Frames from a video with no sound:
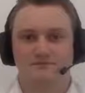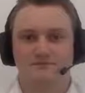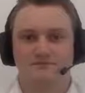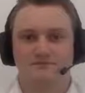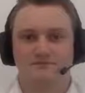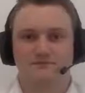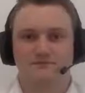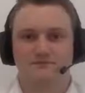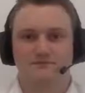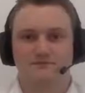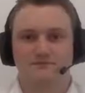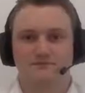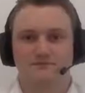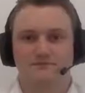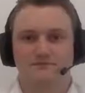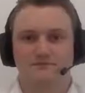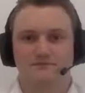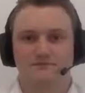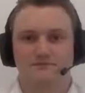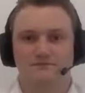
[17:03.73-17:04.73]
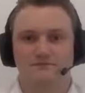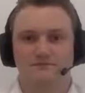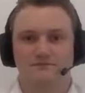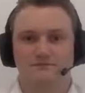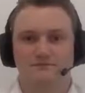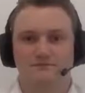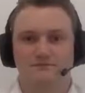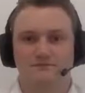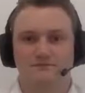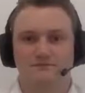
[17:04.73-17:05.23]

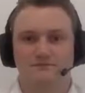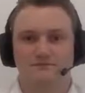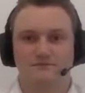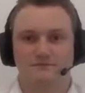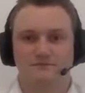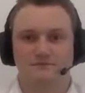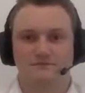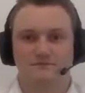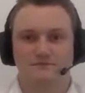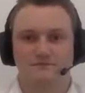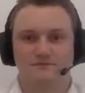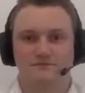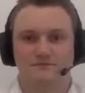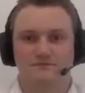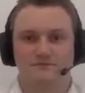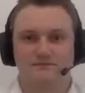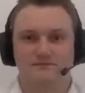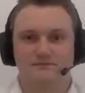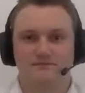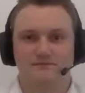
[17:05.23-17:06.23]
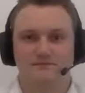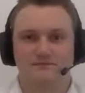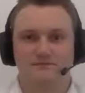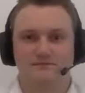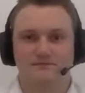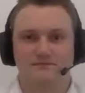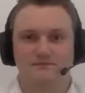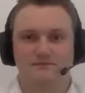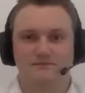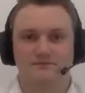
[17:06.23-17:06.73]

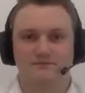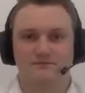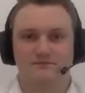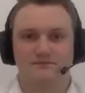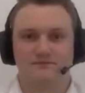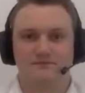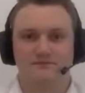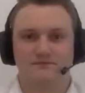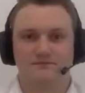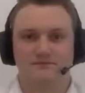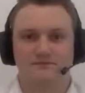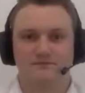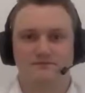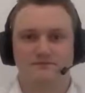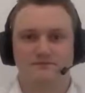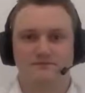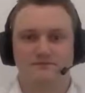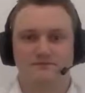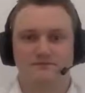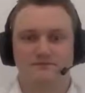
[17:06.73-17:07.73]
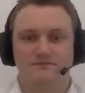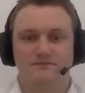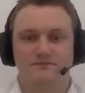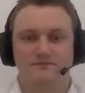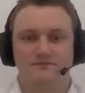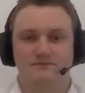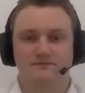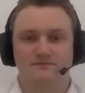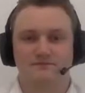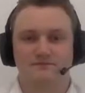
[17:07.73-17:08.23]

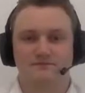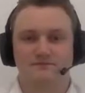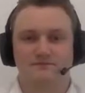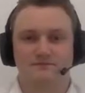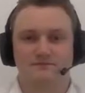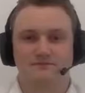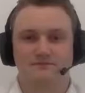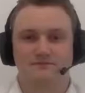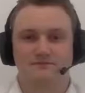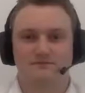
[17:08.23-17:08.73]
[no speech]